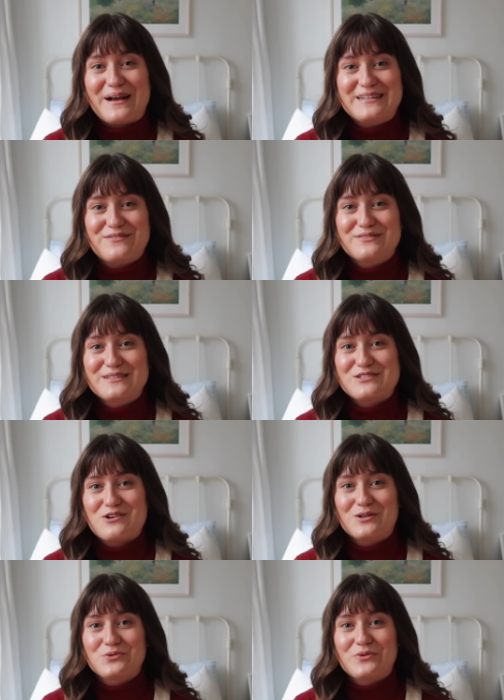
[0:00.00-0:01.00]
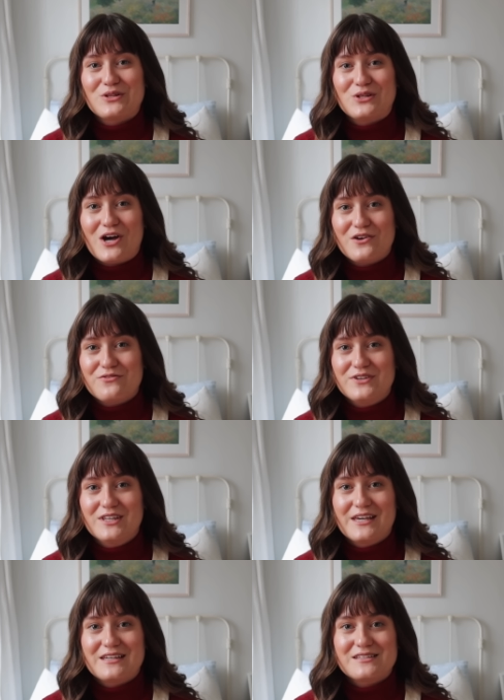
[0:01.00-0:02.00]
I definitely struggled with a lot of
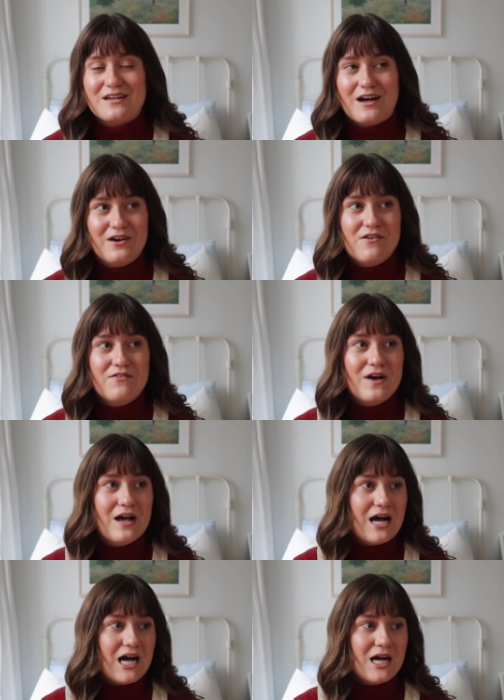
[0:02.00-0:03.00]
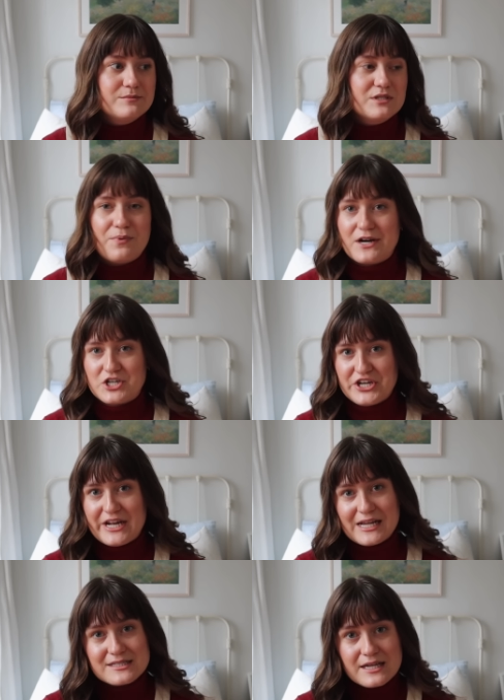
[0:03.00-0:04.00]
feelings of um, depression
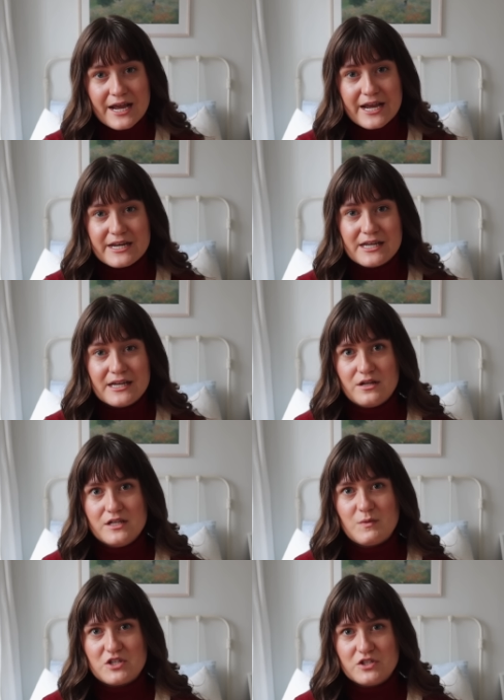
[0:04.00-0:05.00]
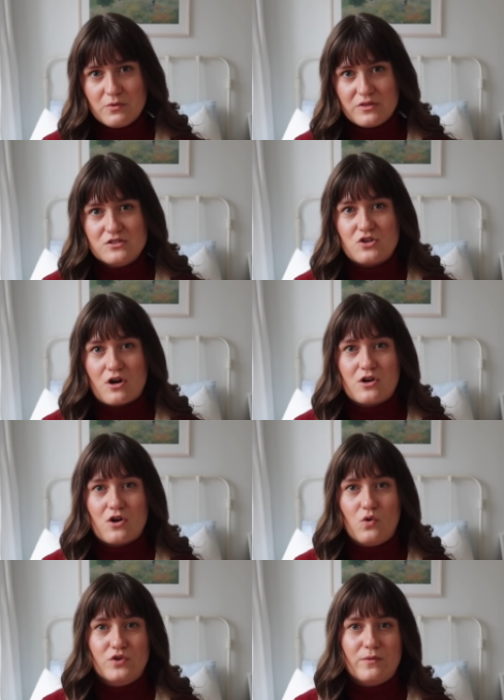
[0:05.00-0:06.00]
and anxiety, especially with these darker,
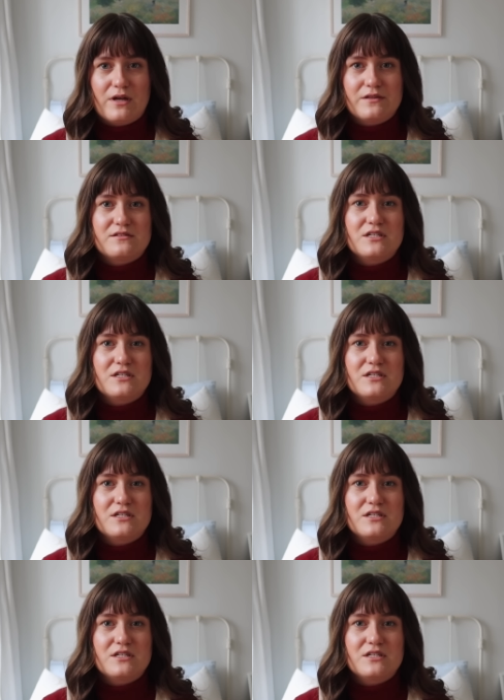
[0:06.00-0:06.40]
colder months.